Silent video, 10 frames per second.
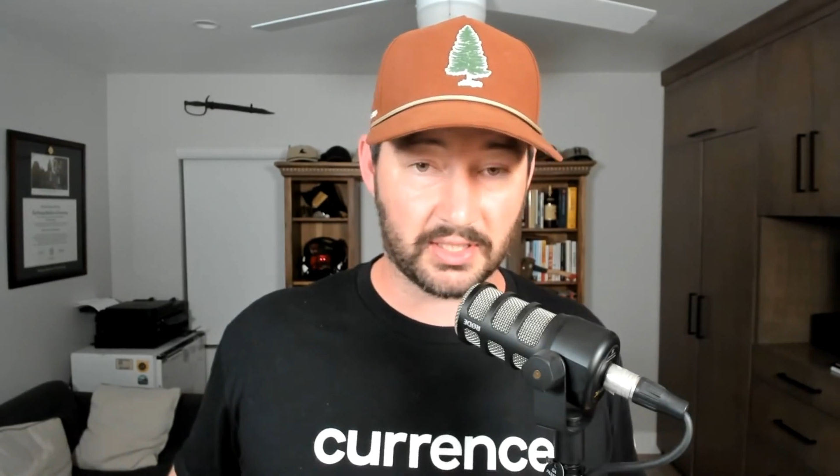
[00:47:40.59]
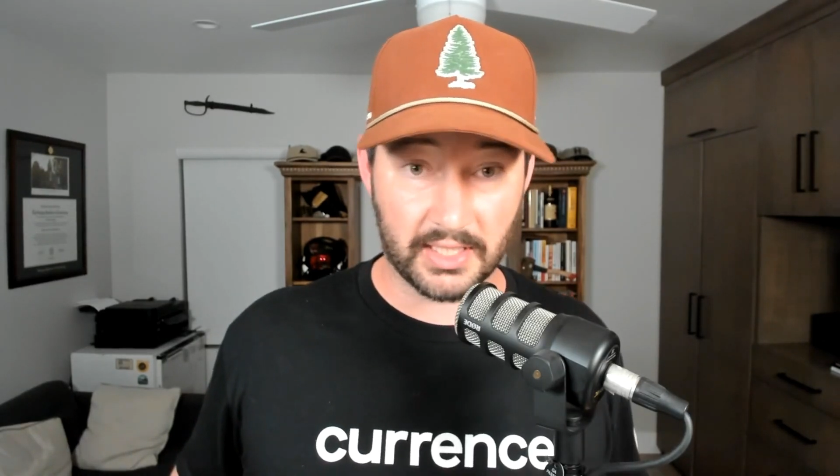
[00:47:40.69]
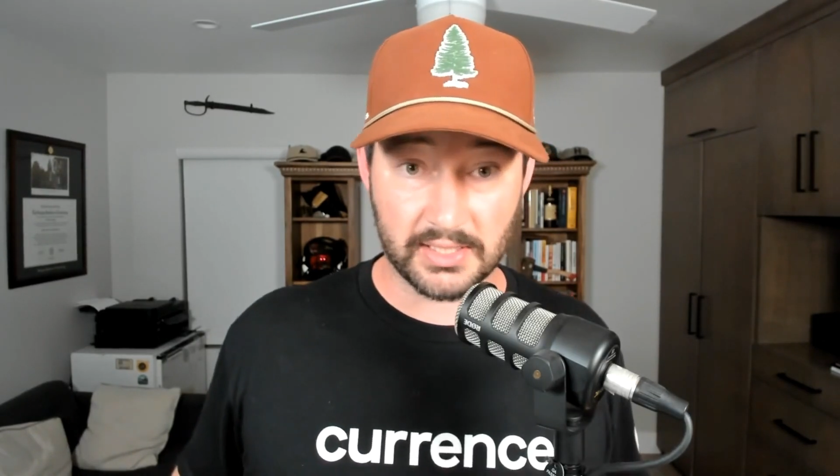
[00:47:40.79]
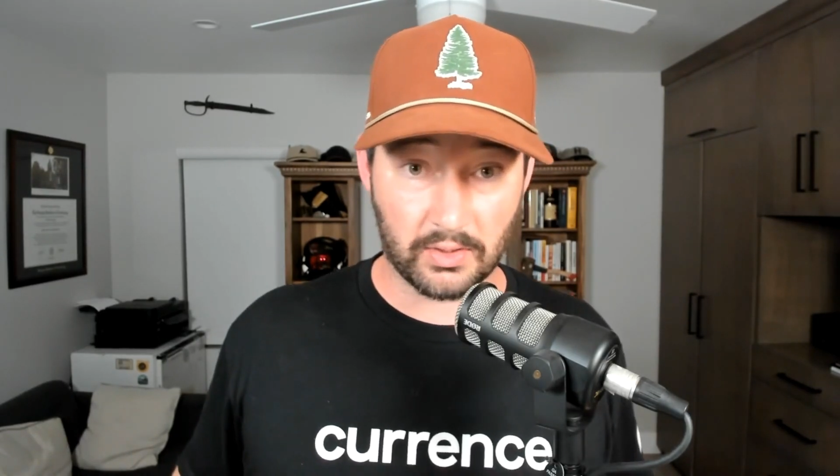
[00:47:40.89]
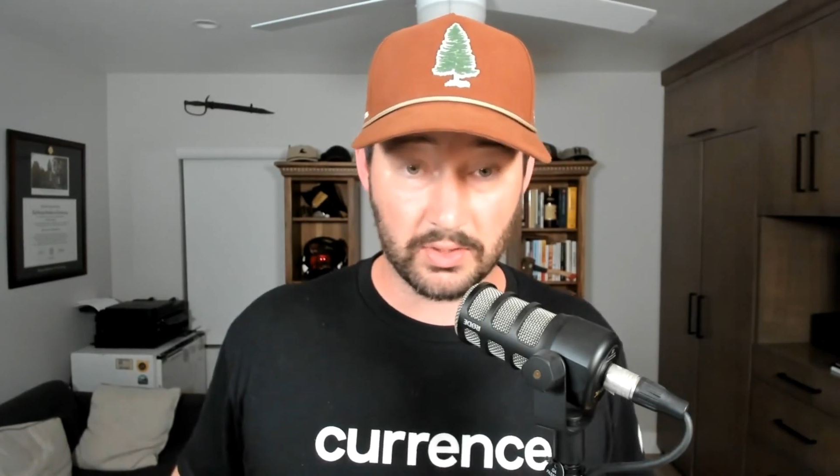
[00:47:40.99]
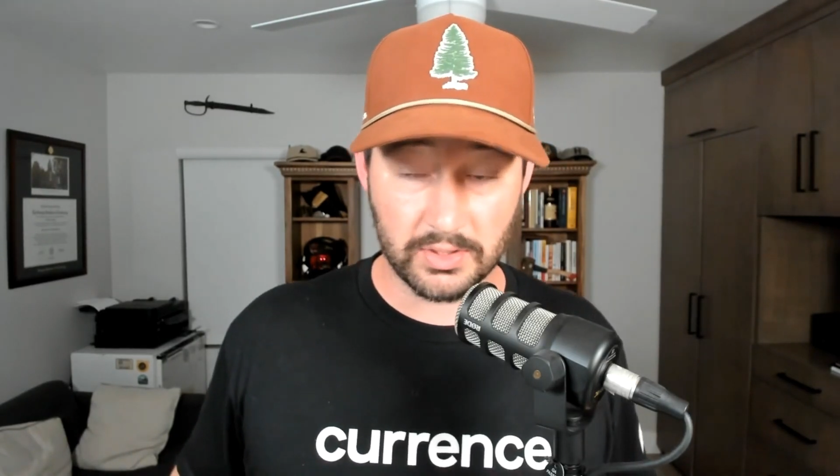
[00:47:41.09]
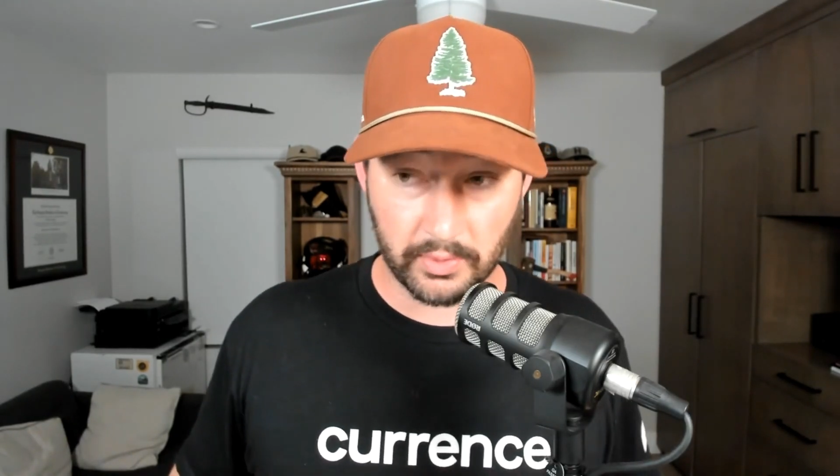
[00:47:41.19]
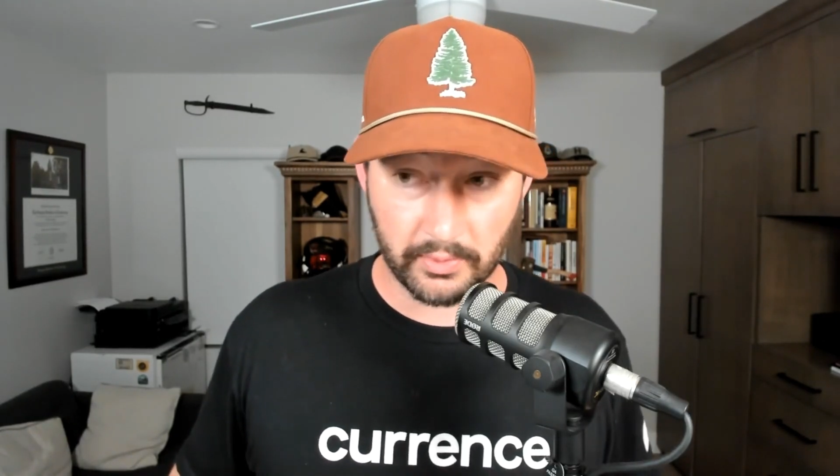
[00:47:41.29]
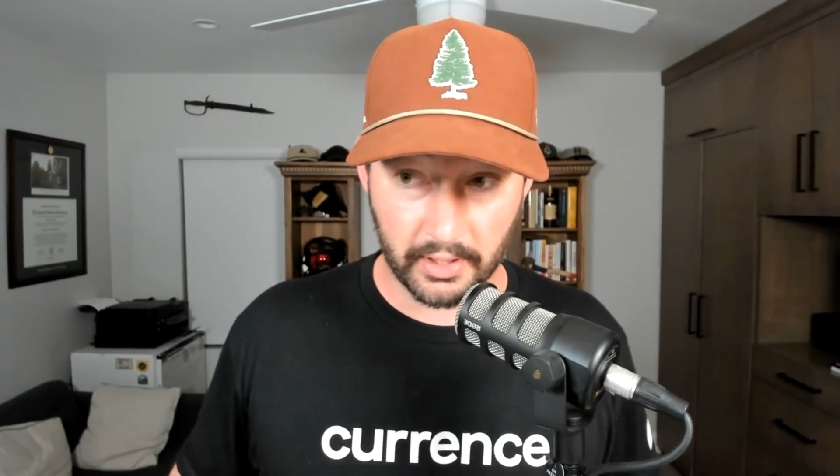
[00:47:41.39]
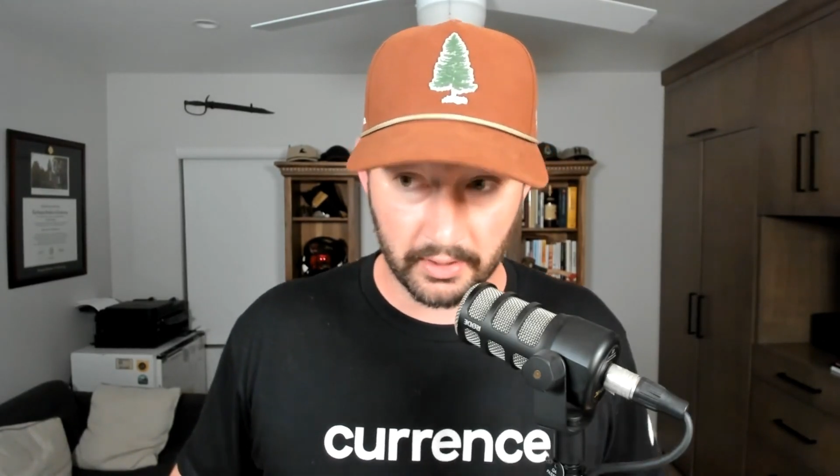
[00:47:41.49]
Yes, of course we
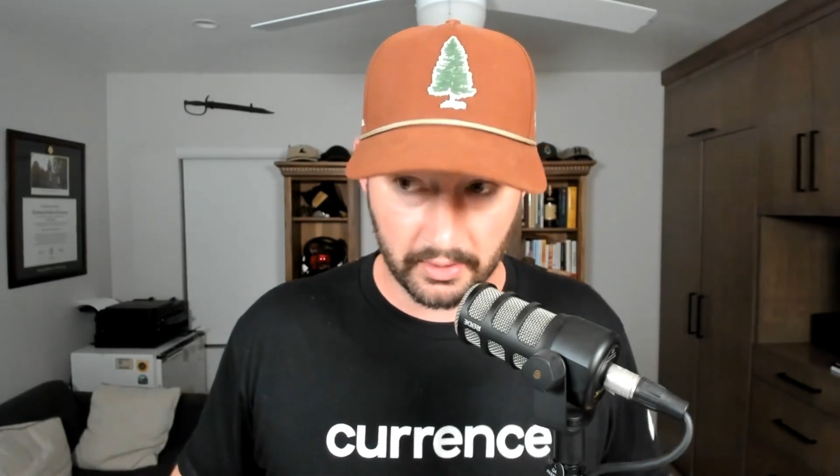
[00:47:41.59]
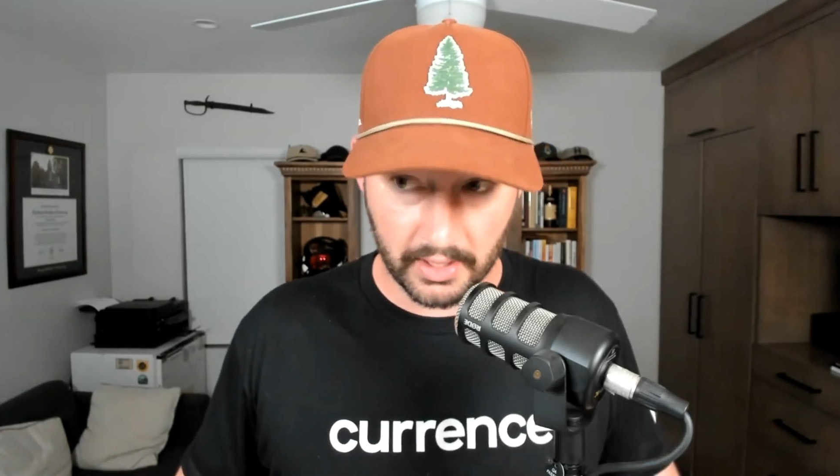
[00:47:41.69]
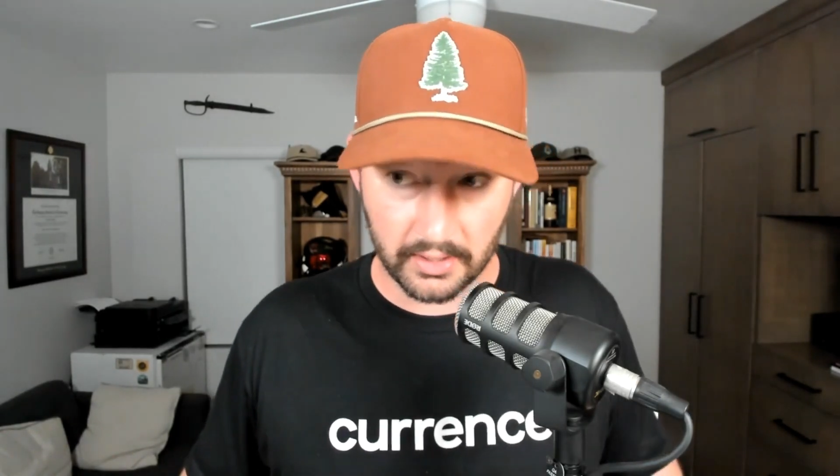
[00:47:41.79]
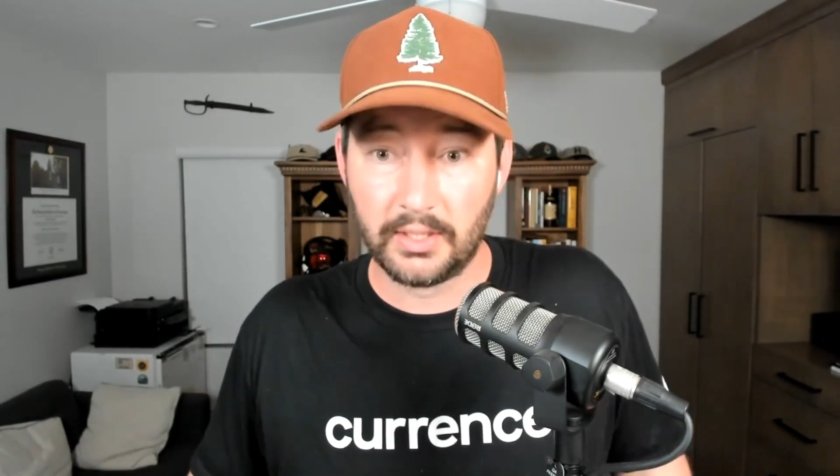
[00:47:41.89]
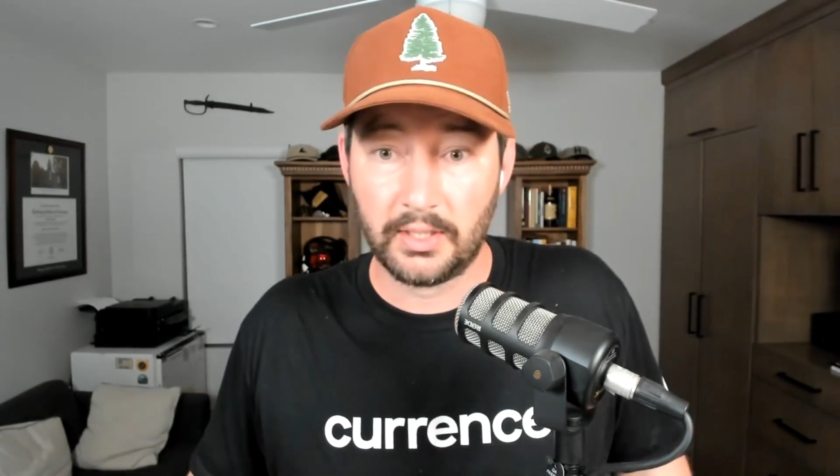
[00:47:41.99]
would argue that,